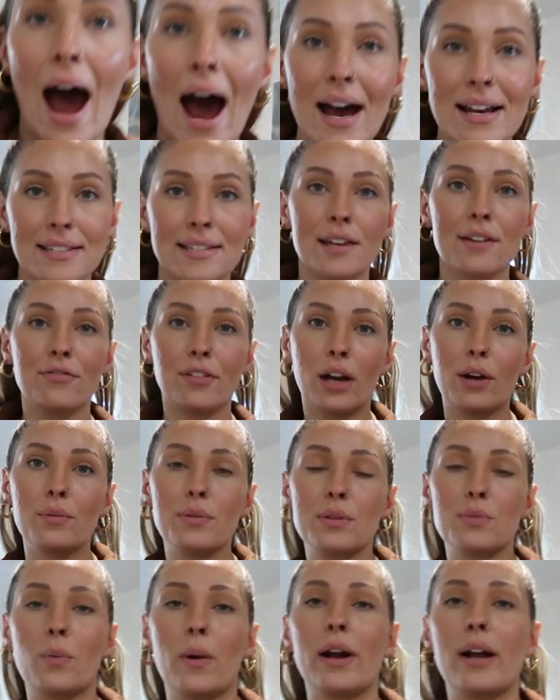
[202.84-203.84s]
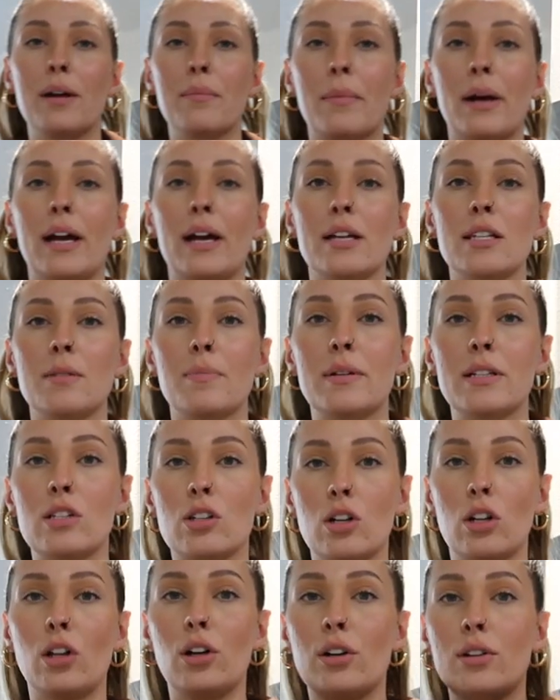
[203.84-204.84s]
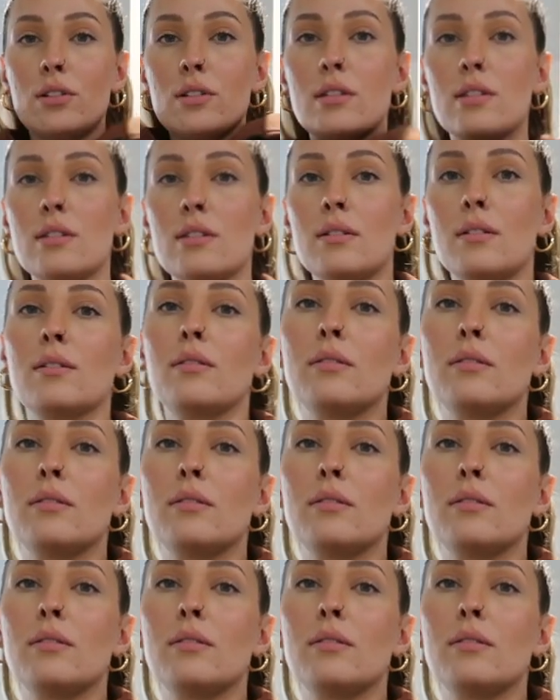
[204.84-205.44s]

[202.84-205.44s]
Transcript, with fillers: as if I was wearing my husband's clothes.